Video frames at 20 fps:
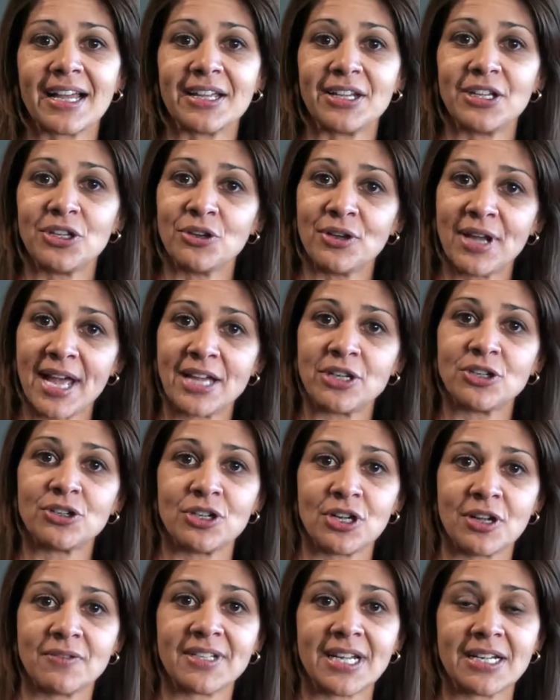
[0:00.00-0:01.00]
you had
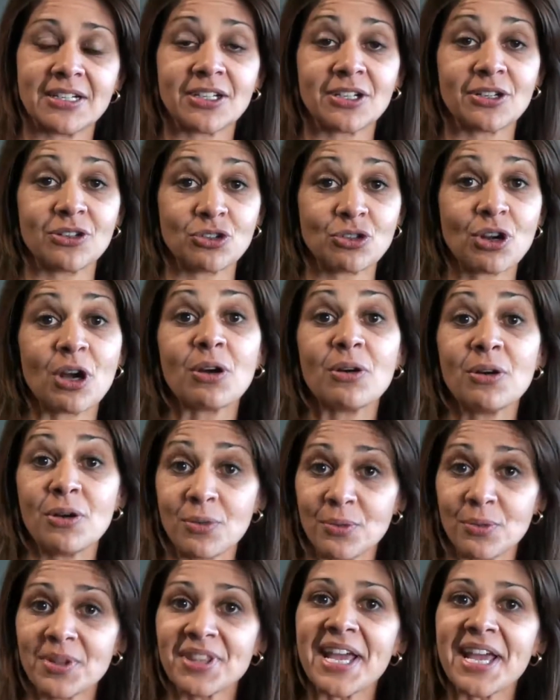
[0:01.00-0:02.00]
your nerves under control,
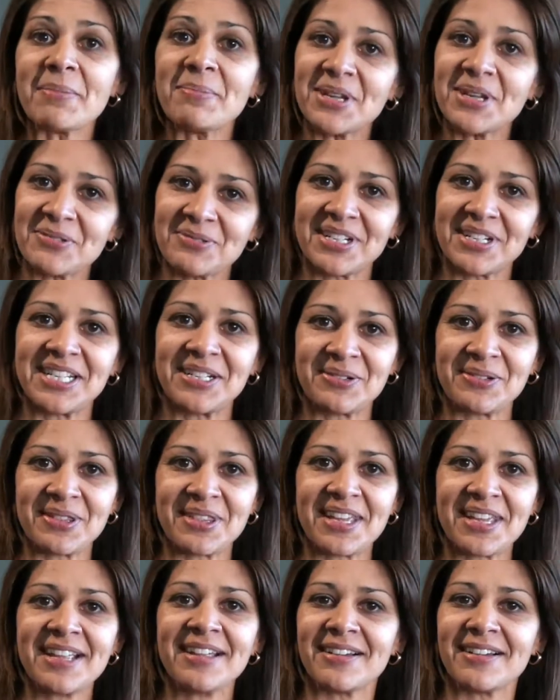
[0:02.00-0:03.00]
would that be a really good
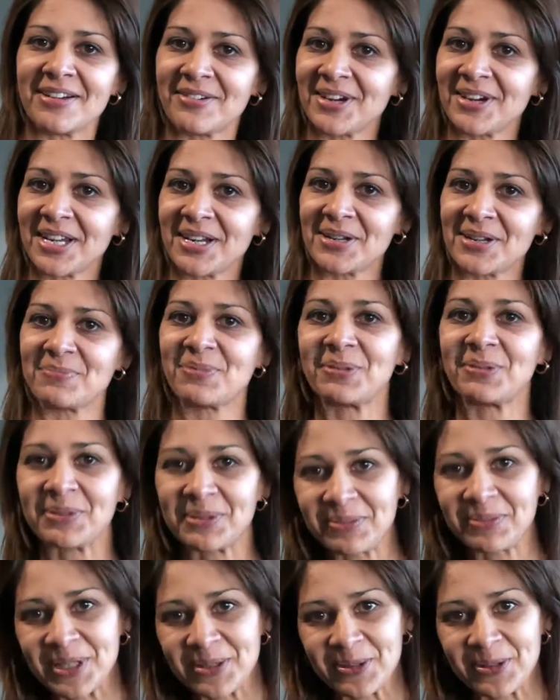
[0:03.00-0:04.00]
thing? I reckon it
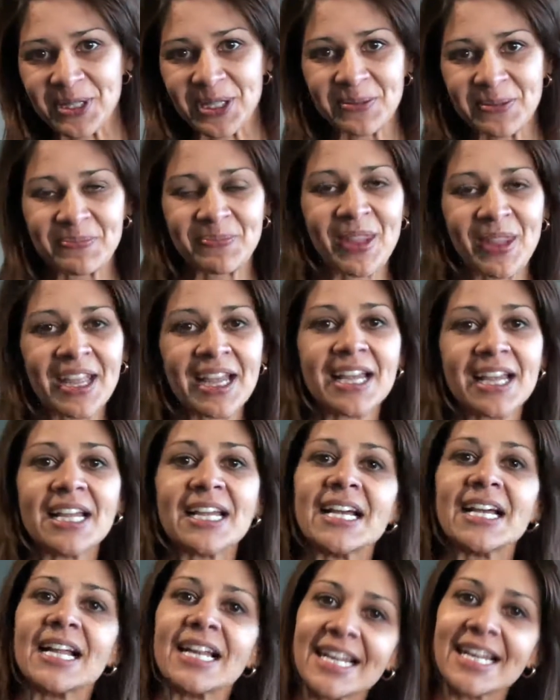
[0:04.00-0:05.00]
probably would.
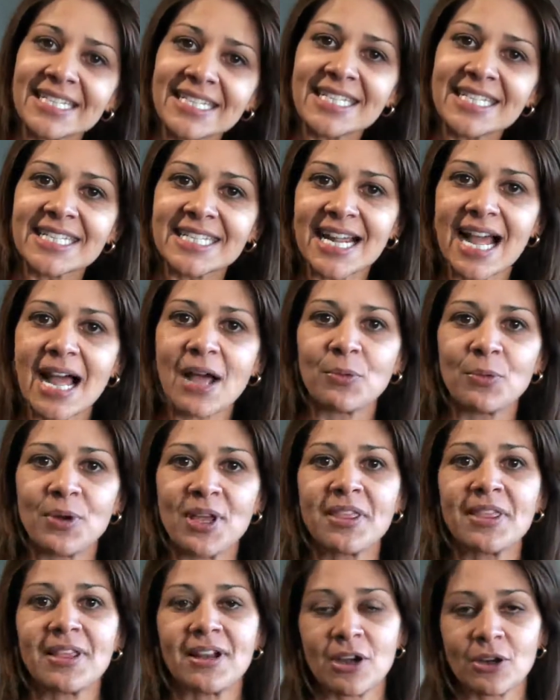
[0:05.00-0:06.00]
Let's start
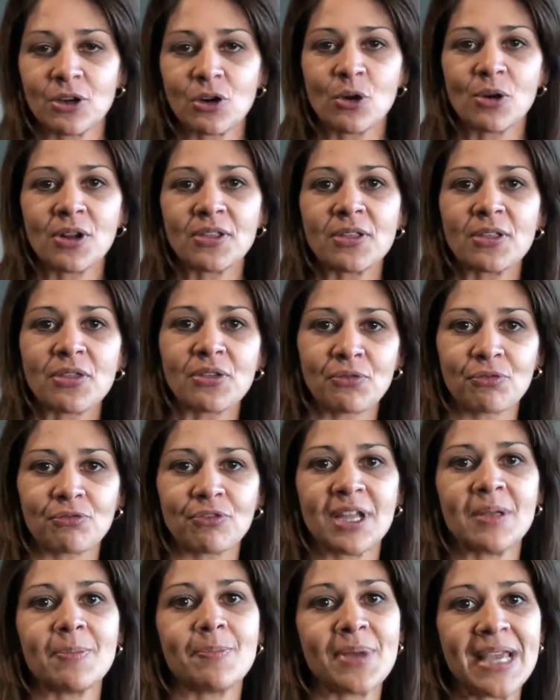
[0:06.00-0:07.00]
with, and I'll call it the
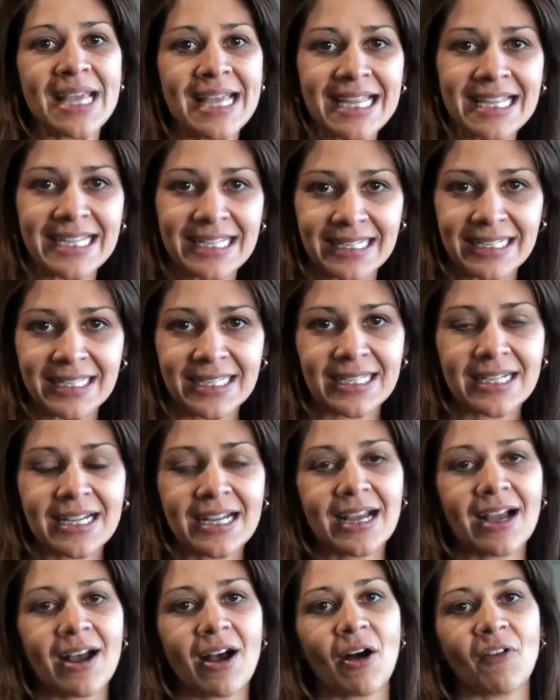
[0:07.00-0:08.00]
3 P's
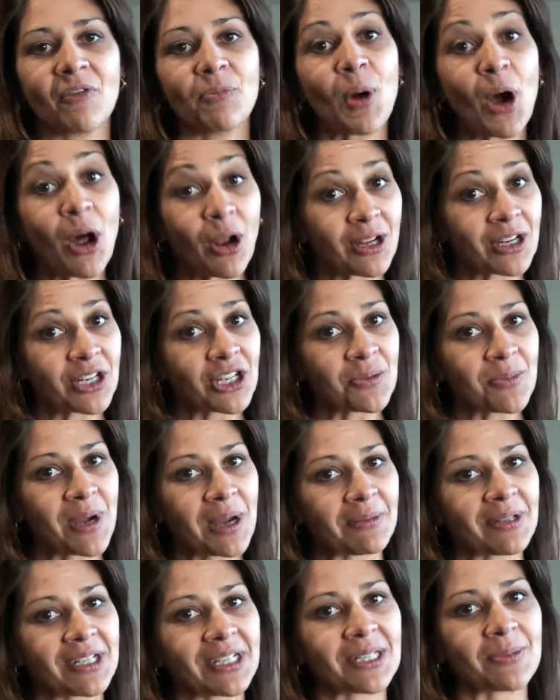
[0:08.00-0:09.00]
of polished
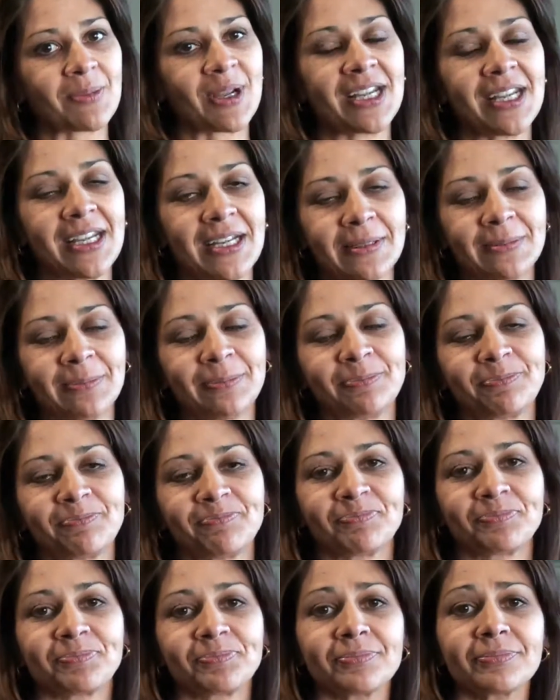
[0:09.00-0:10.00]
public speaking.
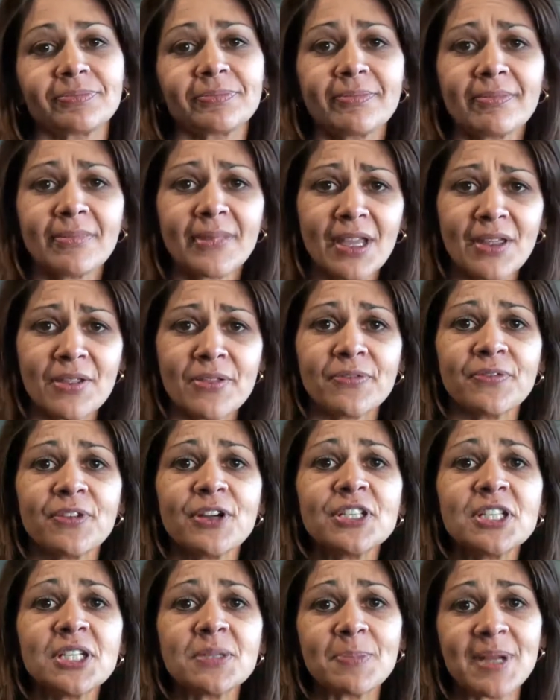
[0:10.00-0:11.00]
The
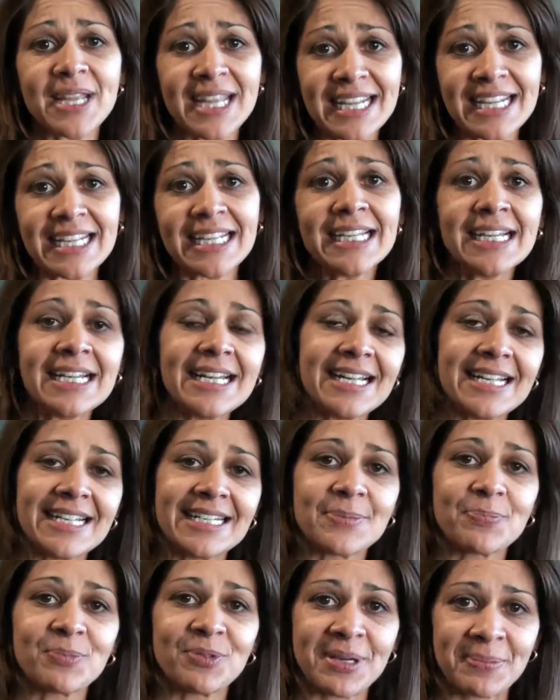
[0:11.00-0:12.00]
first P
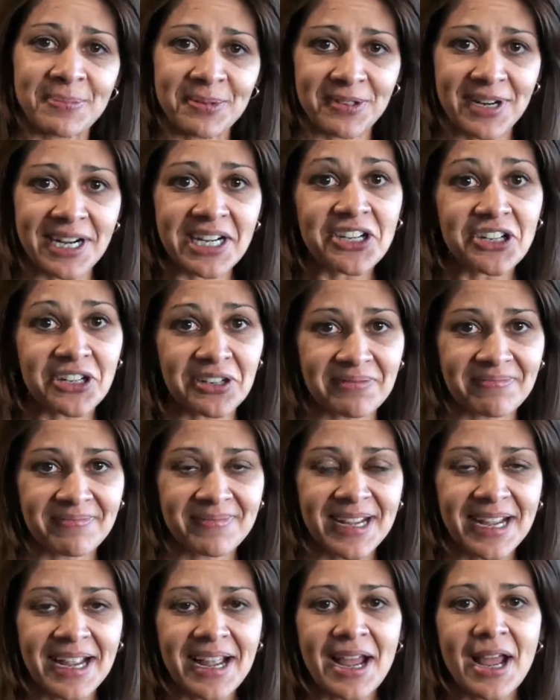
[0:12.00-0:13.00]
is preparation.
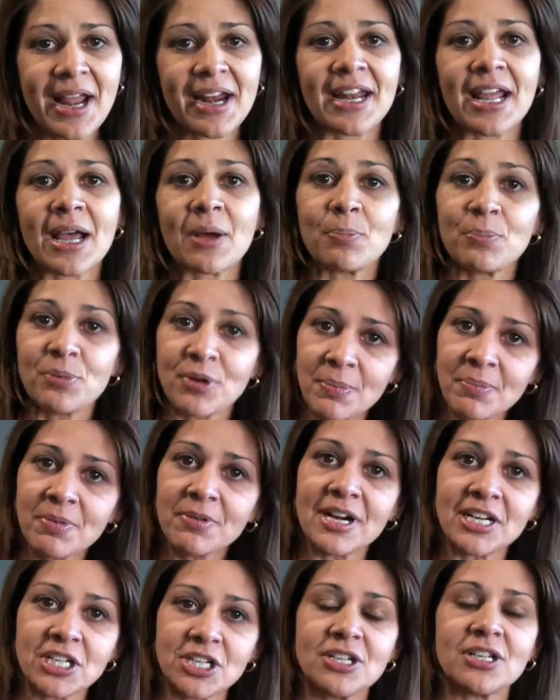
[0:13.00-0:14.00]
Now,
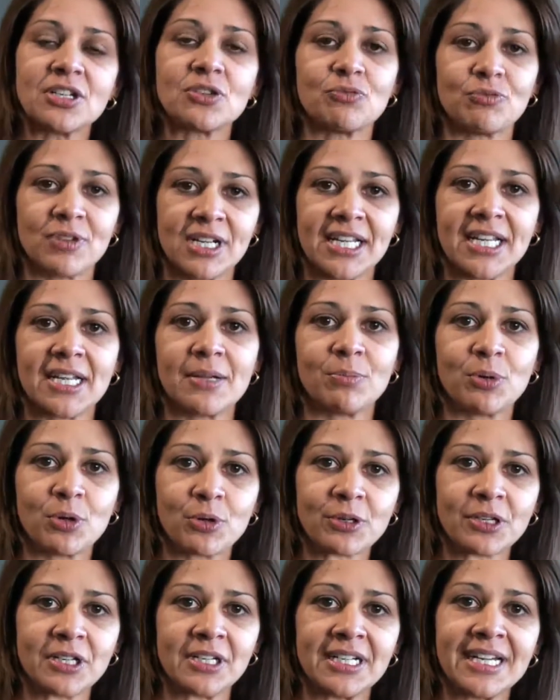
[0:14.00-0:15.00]
preparation is really
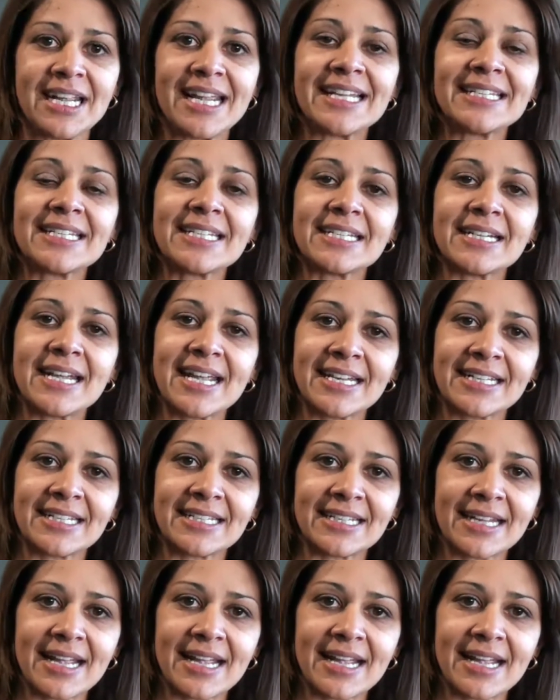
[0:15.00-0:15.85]
important. It's